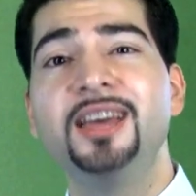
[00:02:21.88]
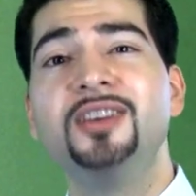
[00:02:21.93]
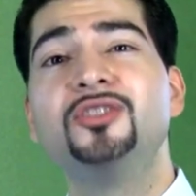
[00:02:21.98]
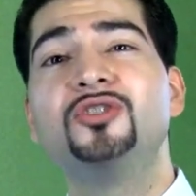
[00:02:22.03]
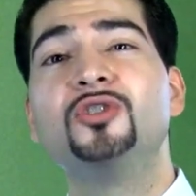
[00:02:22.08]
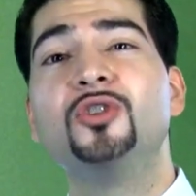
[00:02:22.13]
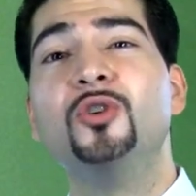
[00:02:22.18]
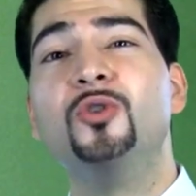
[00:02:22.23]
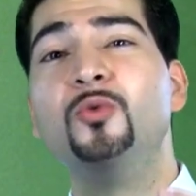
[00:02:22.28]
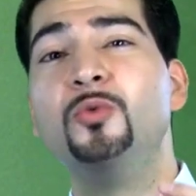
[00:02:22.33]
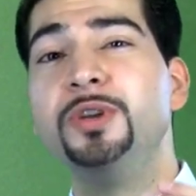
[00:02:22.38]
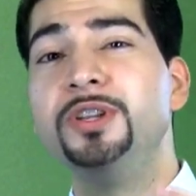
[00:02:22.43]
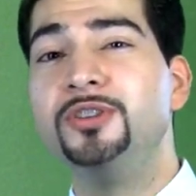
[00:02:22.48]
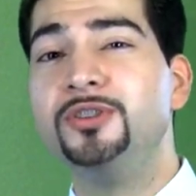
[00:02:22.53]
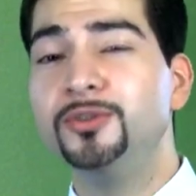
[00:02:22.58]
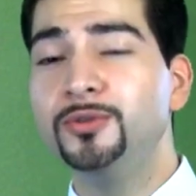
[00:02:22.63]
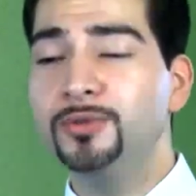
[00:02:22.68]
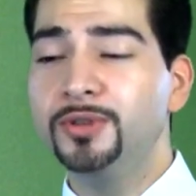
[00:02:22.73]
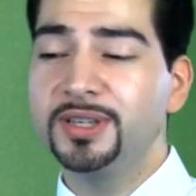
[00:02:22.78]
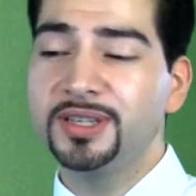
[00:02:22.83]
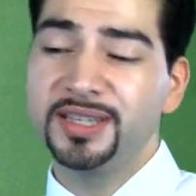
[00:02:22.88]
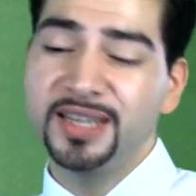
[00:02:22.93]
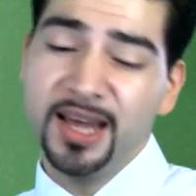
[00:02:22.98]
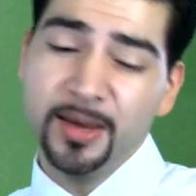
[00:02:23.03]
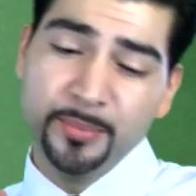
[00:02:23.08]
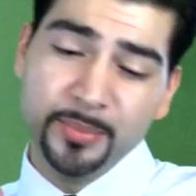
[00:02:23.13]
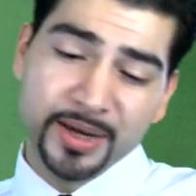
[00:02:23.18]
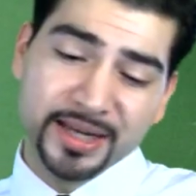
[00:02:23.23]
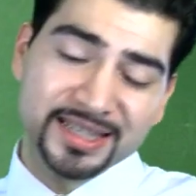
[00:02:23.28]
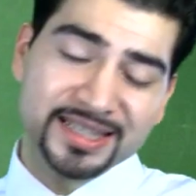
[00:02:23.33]
So we do this
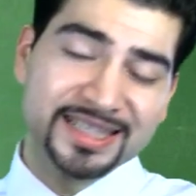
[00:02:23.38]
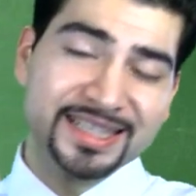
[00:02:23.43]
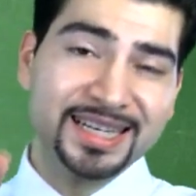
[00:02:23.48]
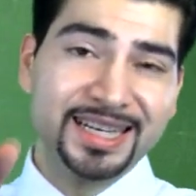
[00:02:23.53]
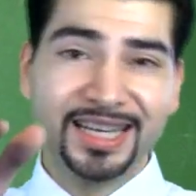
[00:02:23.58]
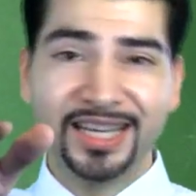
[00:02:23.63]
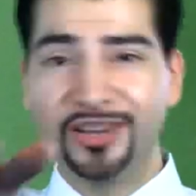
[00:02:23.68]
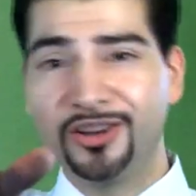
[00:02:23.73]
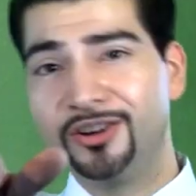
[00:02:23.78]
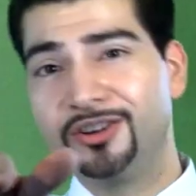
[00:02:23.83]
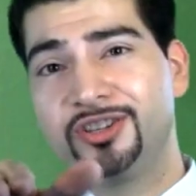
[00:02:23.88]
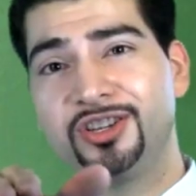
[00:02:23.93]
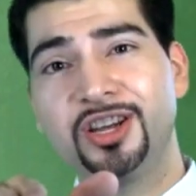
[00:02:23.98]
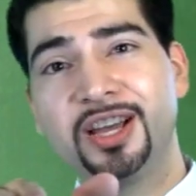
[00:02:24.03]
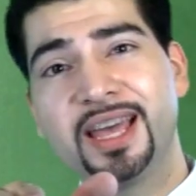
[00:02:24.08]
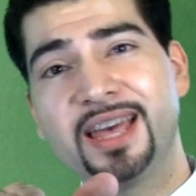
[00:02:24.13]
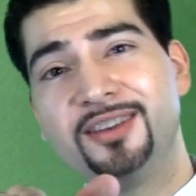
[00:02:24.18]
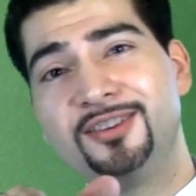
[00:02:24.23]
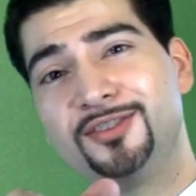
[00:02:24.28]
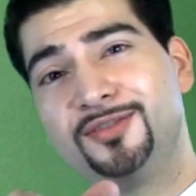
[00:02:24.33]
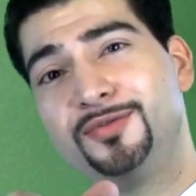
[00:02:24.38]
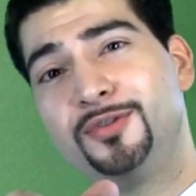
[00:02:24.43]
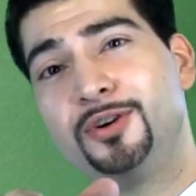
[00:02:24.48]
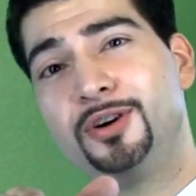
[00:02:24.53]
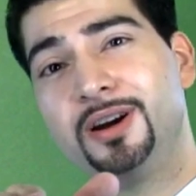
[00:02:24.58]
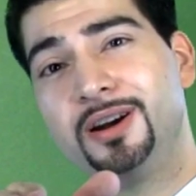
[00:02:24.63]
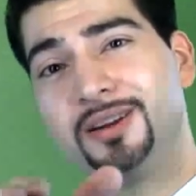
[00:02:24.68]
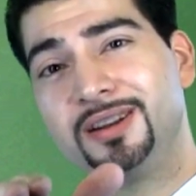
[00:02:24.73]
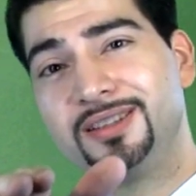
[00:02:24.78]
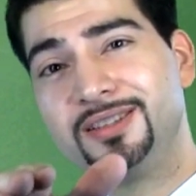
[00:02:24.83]
not by sticking our tongue out as
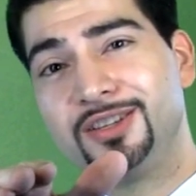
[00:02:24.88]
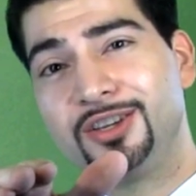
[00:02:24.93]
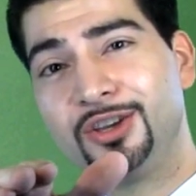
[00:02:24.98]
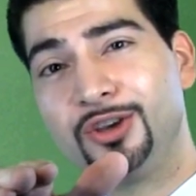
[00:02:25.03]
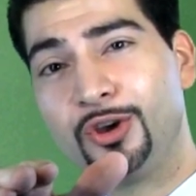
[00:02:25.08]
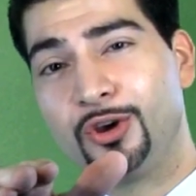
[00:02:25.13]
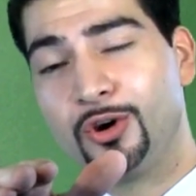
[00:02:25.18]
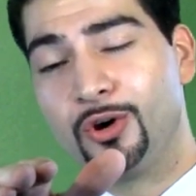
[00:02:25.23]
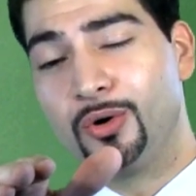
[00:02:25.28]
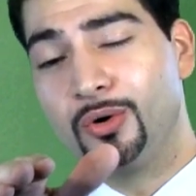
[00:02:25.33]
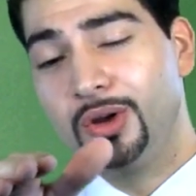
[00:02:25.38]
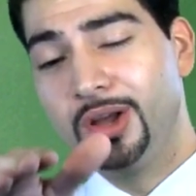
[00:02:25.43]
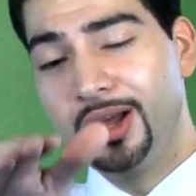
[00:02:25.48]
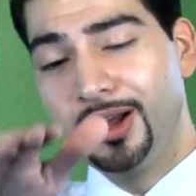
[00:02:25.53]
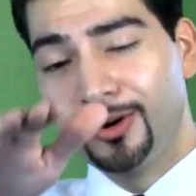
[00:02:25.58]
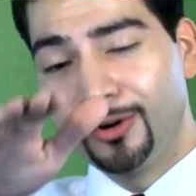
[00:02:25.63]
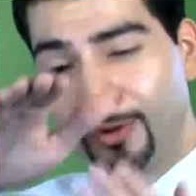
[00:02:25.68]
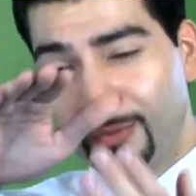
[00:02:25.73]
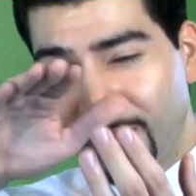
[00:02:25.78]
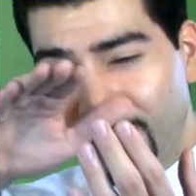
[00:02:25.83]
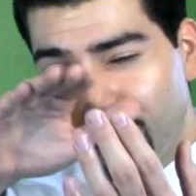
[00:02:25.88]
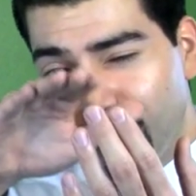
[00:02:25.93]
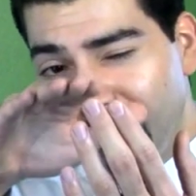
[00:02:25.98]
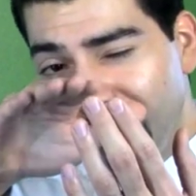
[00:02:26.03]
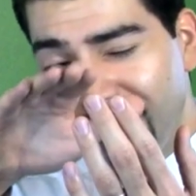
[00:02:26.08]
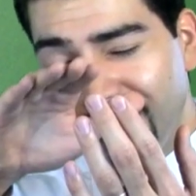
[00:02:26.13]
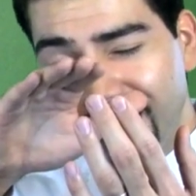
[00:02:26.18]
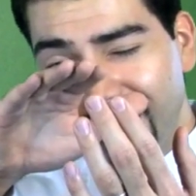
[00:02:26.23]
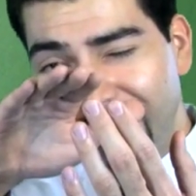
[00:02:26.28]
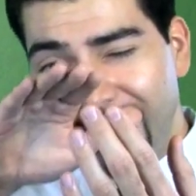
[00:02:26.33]
far out as it can go or by
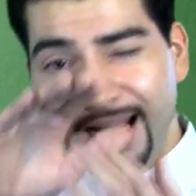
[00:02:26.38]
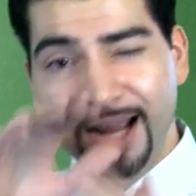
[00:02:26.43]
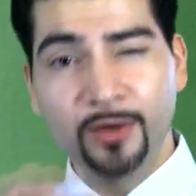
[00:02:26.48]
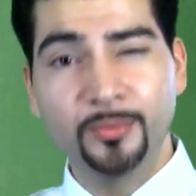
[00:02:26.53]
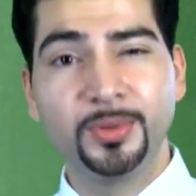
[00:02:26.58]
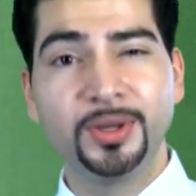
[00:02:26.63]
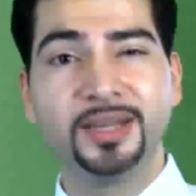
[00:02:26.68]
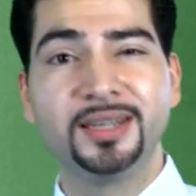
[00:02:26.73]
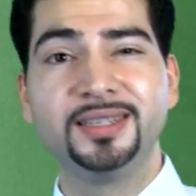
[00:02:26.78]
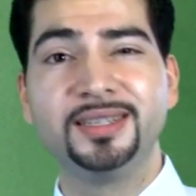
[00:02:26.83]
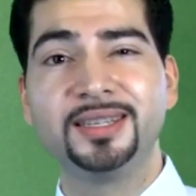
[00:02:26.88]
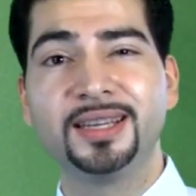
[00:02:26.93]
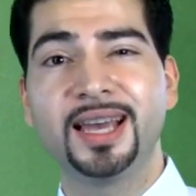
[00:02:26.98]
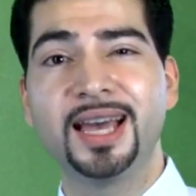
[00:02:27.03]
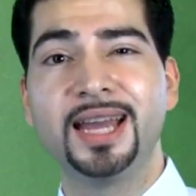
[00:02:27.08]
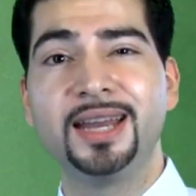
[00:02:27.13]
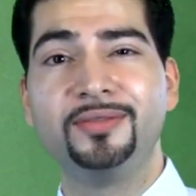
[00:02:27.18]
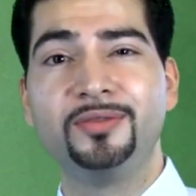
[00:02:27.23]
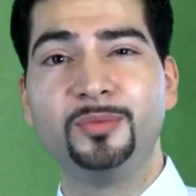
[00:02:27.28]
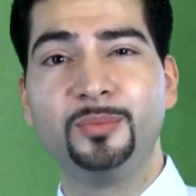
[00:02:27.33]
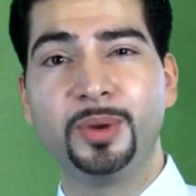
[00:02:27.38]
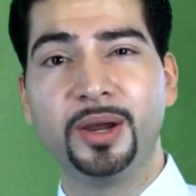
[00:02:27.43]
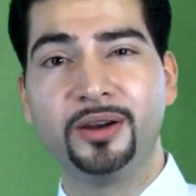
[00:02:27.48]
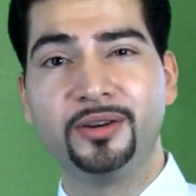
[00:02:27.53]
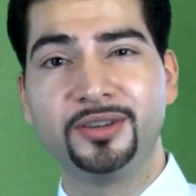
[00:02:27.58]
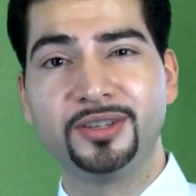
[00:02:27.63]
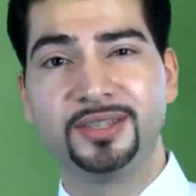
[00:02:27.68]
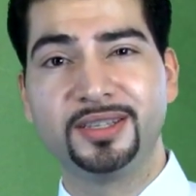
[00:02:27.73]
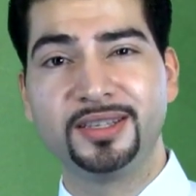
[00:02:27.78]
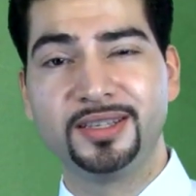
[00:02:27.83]
peeking it out because it's kind of
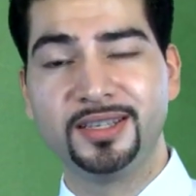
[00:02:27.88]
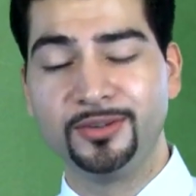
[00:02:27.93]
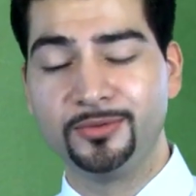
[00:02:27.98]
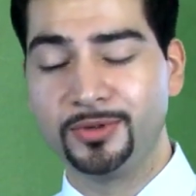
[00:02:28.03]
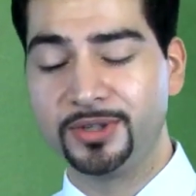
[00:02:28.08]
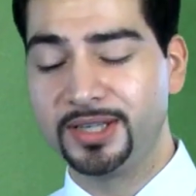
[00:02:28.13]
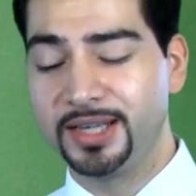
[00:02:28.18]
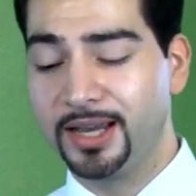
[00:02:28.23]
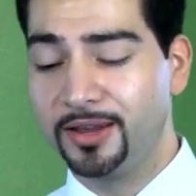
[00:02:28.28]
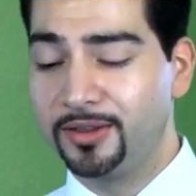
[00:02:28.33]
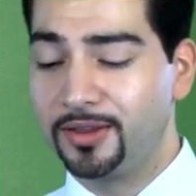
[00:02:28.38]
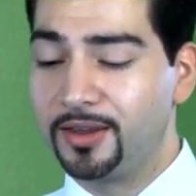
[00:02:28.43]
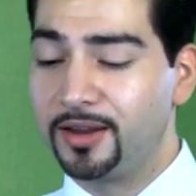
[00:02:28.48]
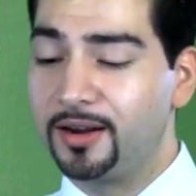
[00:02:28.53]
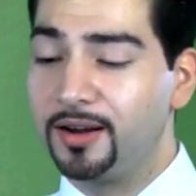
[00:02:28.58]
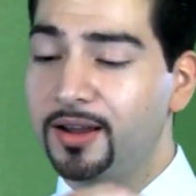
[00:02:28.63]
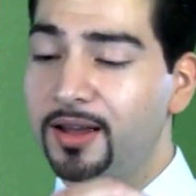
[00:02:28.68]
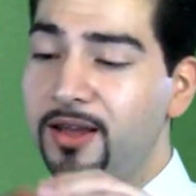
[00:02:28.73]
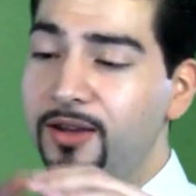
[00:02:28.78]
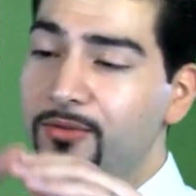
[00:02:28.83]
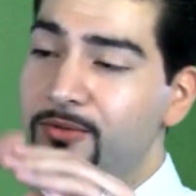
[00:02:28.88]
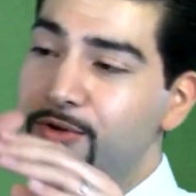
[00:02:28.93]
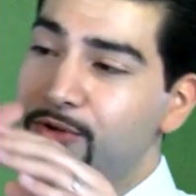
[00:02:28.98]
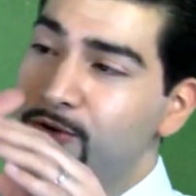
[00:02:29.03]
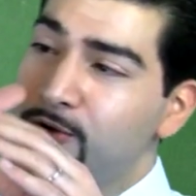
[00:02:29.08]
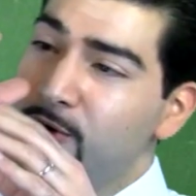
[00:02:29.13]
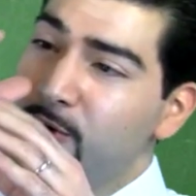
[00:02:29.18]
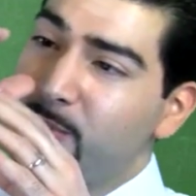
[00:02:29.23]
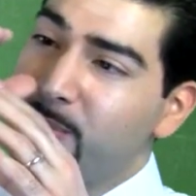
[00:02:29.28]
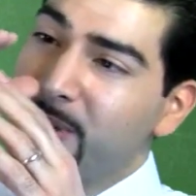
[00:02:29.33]
embarrassed to see what's out there. We
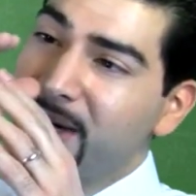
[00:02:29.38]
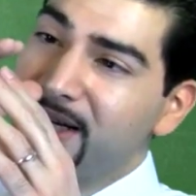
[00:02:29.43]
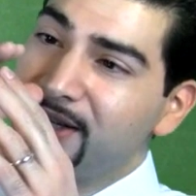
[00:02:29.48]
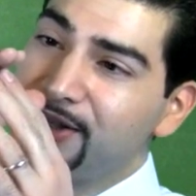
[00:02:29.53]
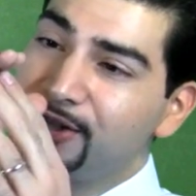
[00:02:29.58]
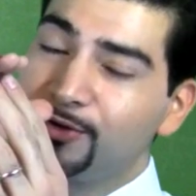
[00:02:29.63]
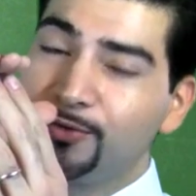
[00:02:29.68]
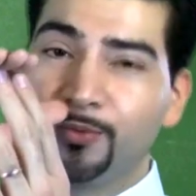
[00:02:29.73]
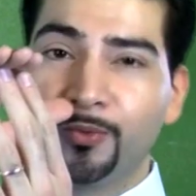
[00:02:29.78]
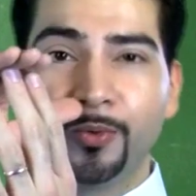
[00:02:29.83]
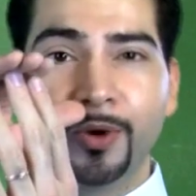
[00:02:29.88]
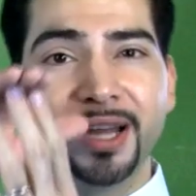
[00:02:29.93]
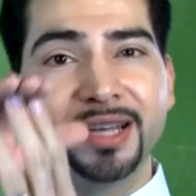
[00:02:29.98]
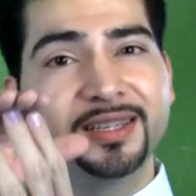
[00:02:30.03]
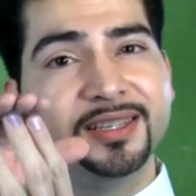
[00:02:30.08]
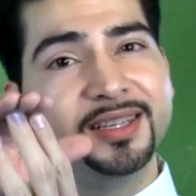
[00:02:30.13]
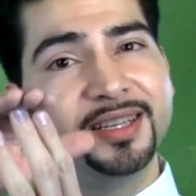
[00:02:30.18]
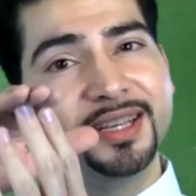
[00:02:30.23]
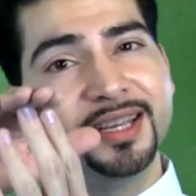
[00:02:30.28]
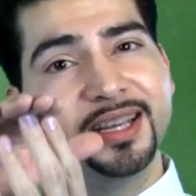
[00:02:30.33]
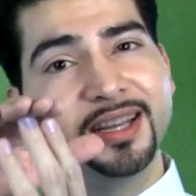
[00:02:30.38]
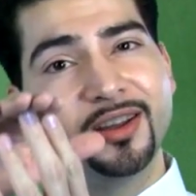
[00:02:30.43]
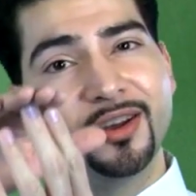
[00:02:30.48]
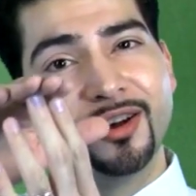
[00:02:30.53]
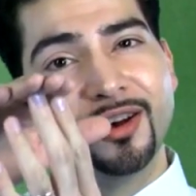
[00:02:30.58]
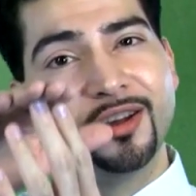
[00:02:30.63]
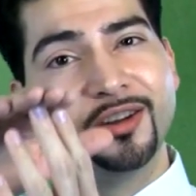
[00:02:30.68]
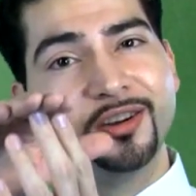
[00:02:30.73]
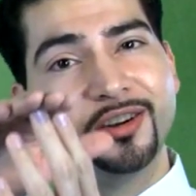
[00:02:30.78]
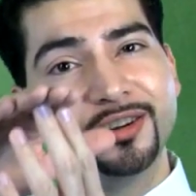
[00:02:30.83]
do it by just resting it
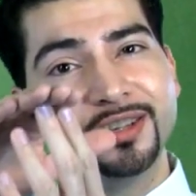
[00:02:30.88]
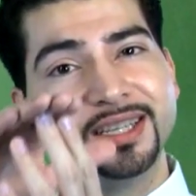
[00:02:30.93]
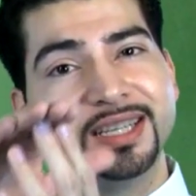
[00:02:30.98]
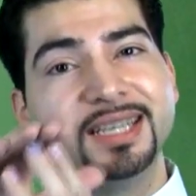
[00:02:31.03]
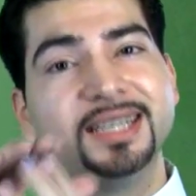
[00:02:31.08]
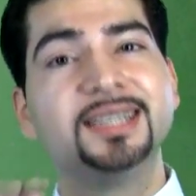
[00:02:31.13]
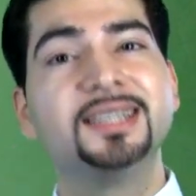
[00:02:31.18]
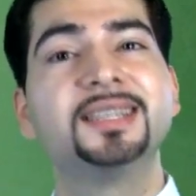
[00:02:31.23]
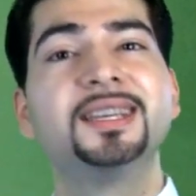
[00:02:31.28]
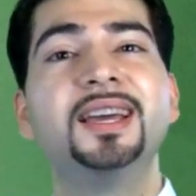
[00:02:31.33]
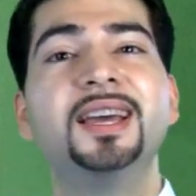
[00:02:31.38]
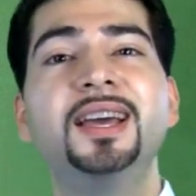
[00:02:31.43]
on our teeth.